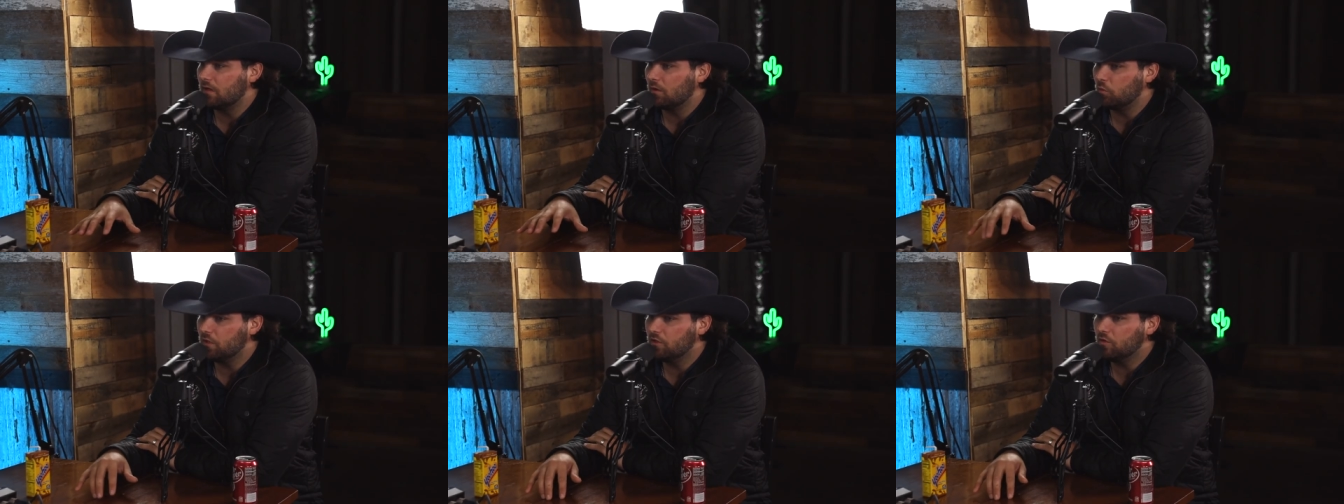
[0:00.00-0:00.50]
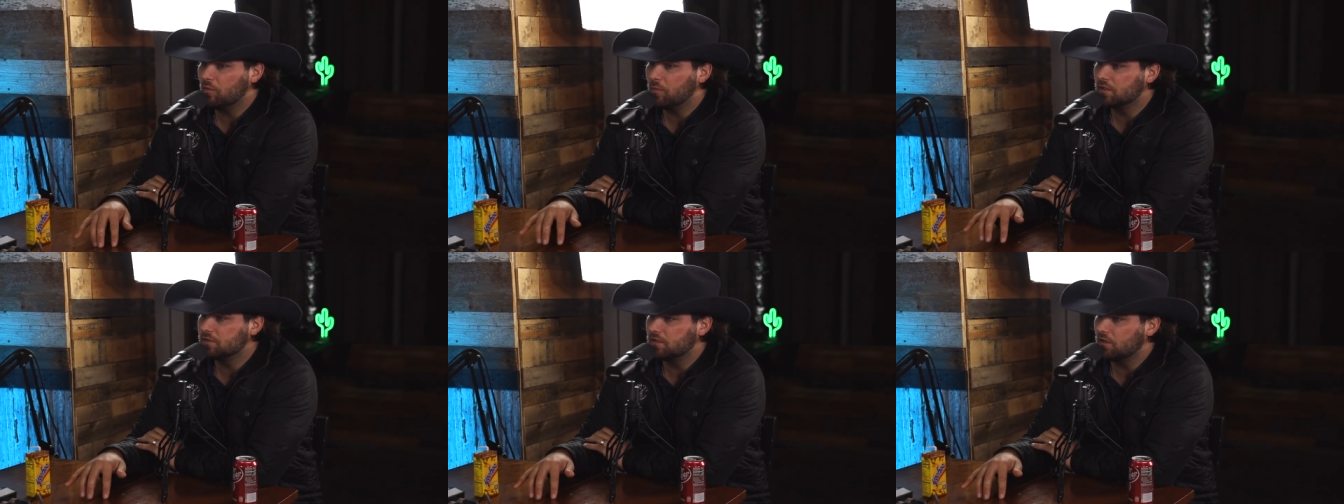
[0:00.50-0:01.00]
we do a
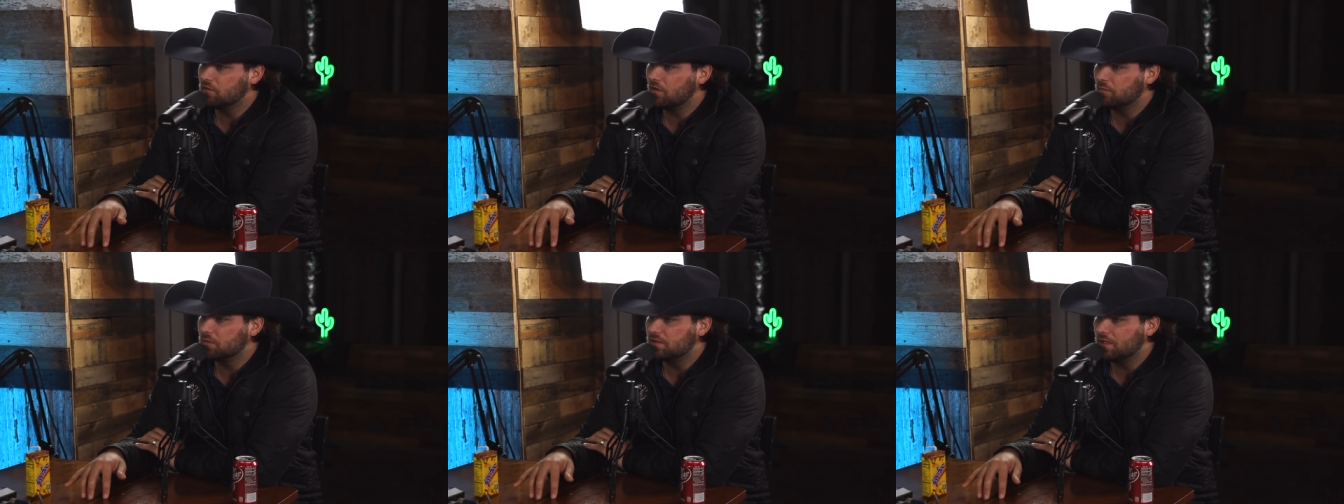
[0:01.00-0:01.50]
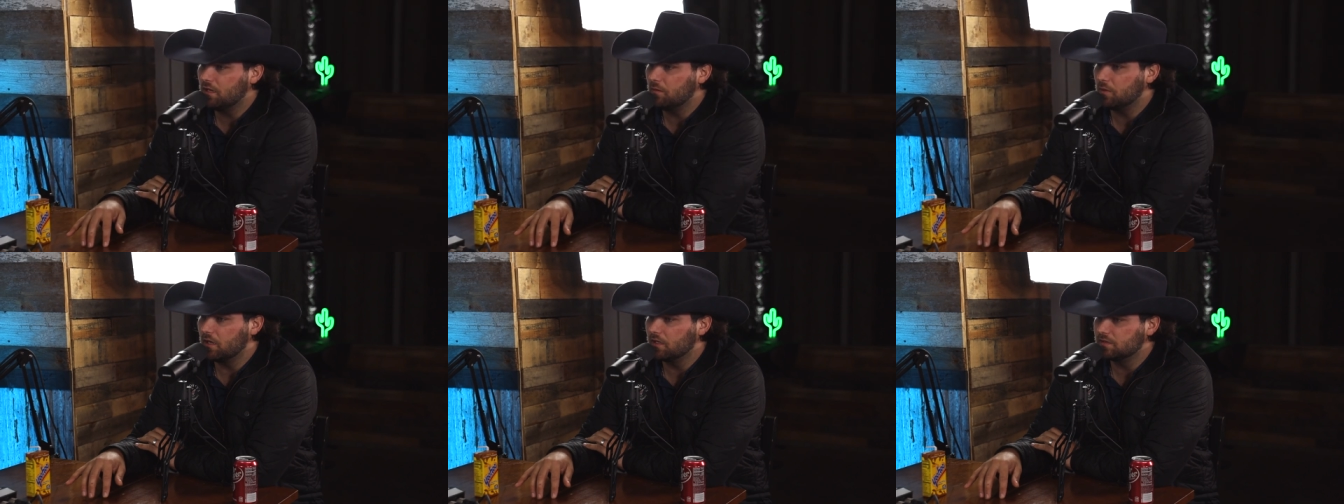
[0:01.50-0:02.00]
bunch in Oklahoma City
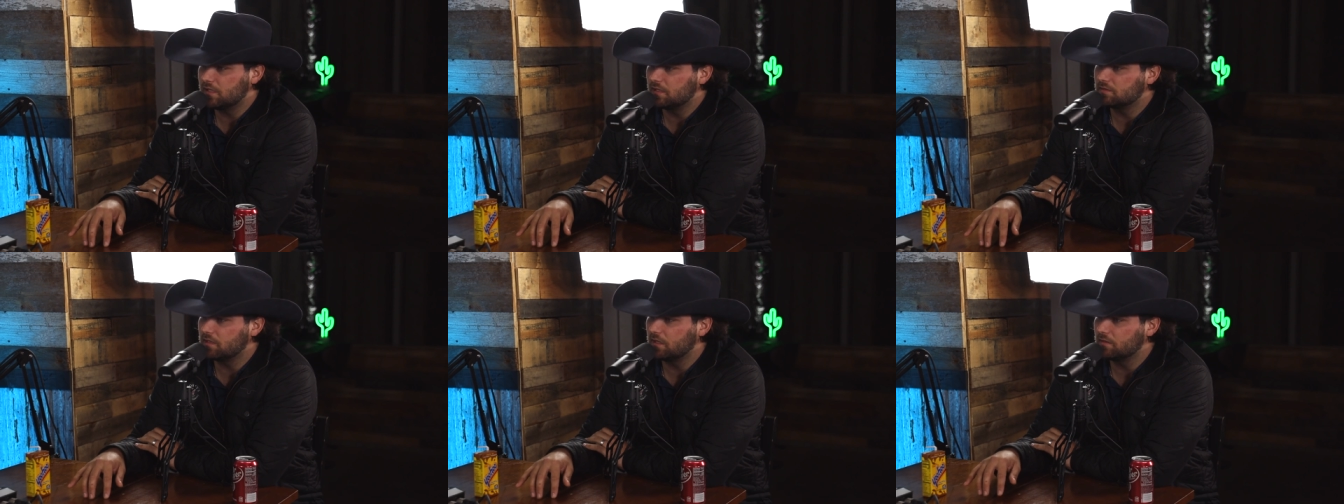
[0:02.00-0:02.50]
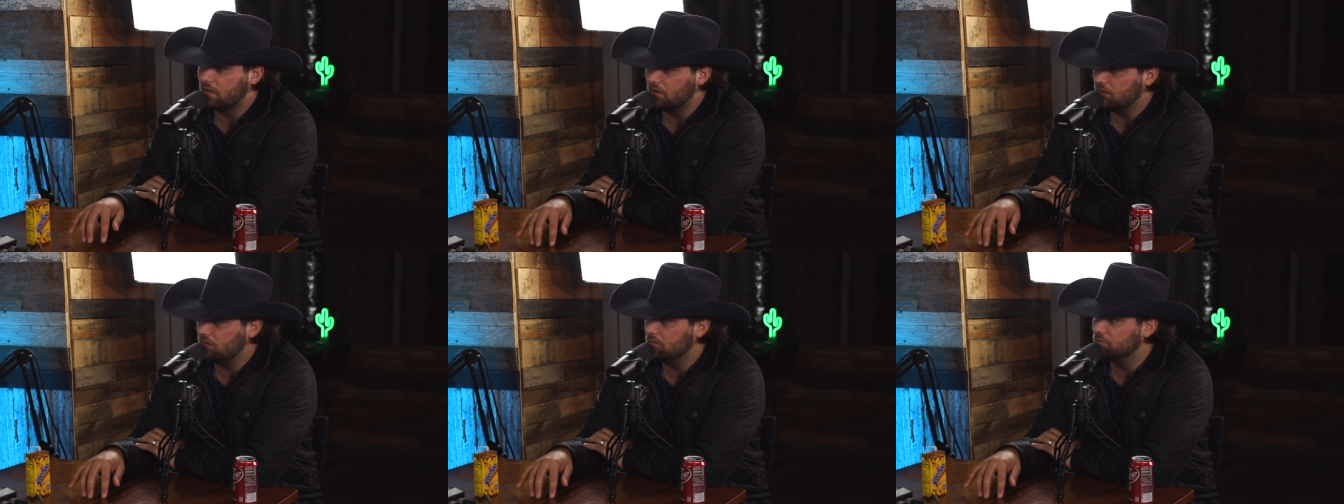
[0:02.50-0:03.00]
because that's like the
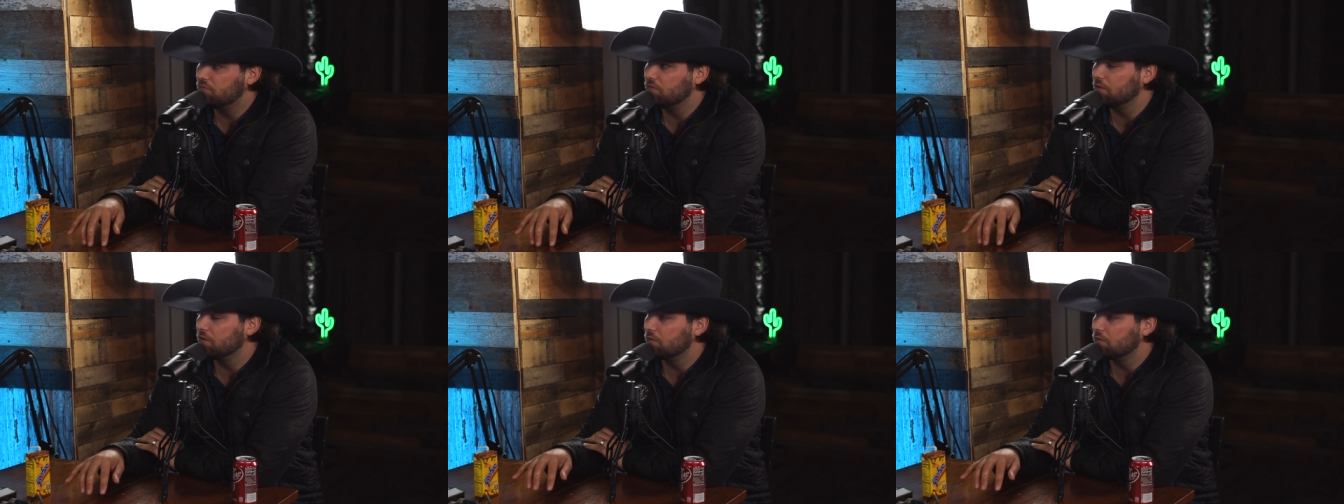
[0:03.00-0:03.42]
hub for